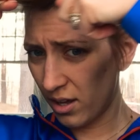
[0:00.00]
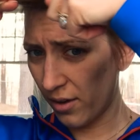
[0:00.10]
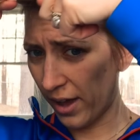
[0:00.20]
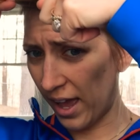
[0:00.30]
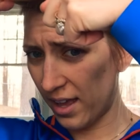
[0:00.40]

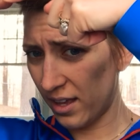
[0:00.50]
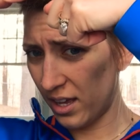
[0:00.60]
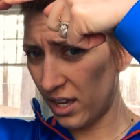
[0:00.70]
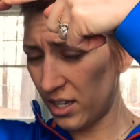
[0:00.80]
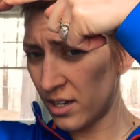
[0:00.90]
okay,
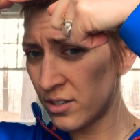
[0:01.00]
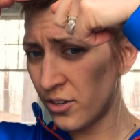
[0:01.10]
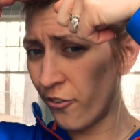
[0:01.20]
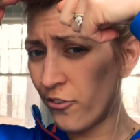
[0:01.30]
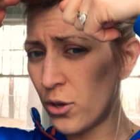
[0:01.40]
you're
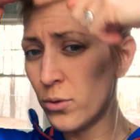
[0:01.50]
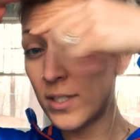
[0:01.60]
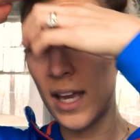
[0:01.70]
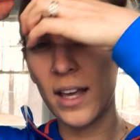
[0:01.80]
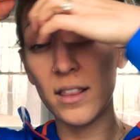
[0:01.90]

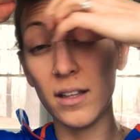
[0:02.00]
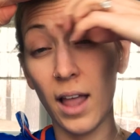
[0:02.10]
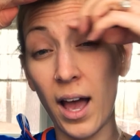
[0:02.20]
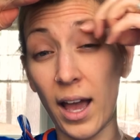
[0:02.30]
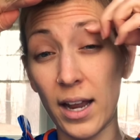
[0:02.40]
diffusing the
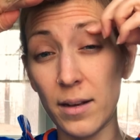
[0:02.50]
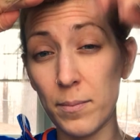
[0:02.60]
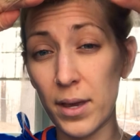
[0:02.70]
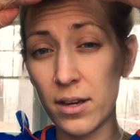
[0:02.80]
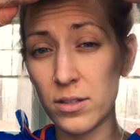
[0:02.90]
line
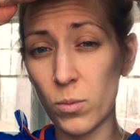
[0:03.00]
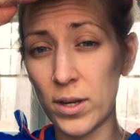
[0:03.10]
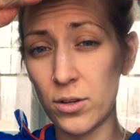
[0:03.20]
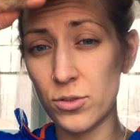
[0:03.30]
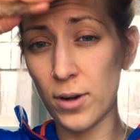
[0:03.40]
because when
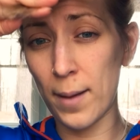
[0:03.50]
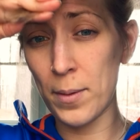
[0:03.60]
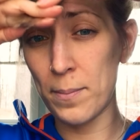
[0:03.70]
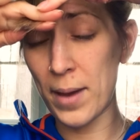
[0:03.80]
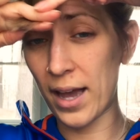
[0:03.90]
you drop
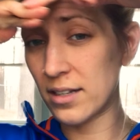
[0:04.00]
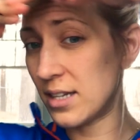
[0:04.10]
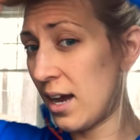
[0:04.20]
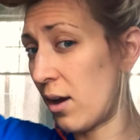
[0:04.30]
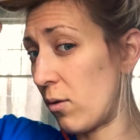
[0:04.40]
it back
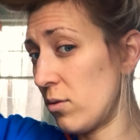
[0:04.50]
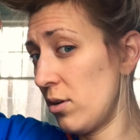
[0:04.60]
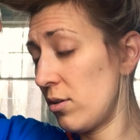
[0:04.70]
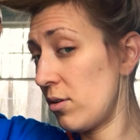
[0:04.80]
down,